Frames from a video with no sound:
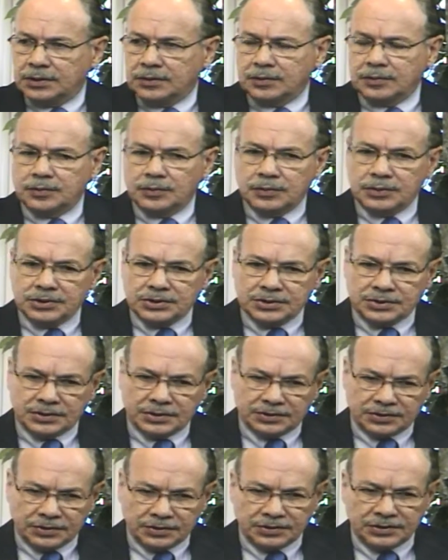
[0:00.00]
which is
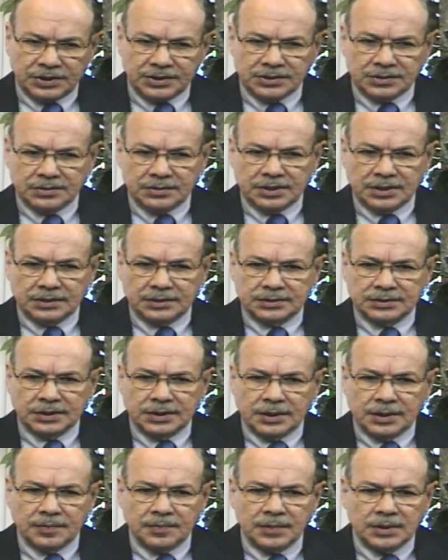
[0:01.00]
an association that
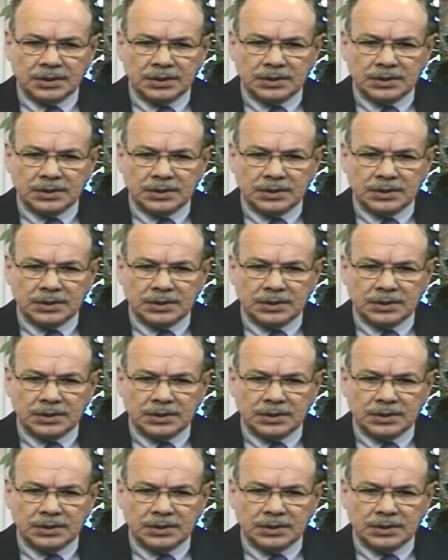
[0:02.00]
uh,